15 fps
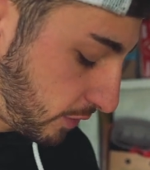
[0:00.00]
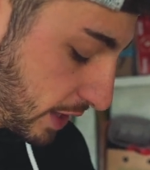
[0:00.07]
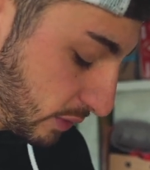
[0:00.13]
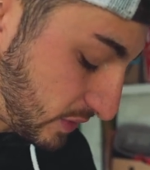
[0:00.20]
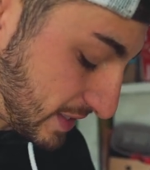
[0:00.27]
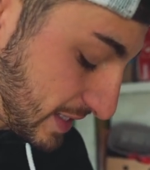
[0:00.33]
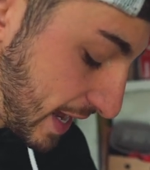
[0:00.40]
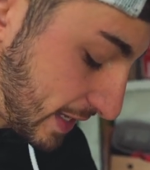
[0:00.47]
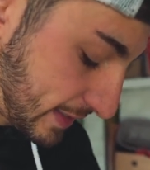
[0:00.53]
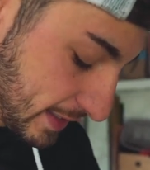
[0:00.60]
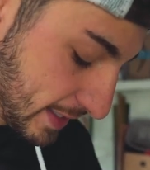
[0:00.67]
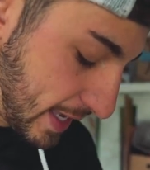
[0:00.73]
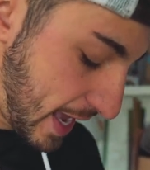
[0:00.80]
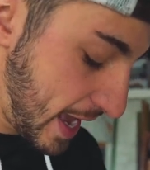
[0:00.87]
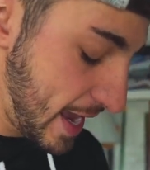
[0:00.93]
Well, that was not
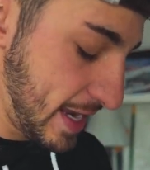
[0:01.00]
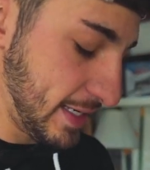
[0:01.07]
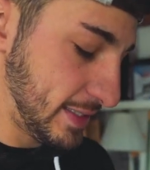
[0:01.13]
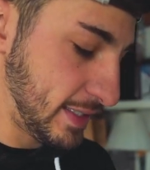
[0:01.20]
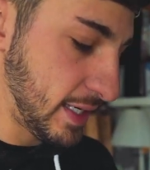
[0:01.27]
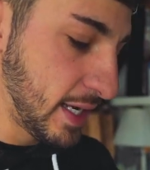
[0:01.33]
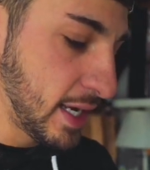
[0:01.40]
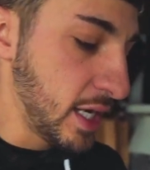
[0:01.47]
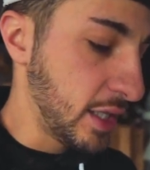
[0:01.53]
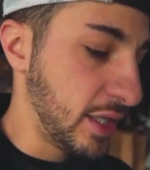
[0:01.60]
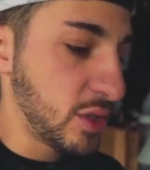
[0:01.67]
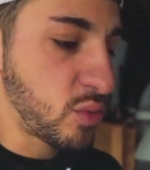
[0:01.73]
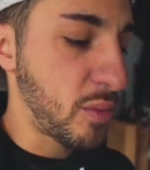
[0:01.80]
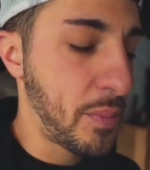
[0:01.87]
the case these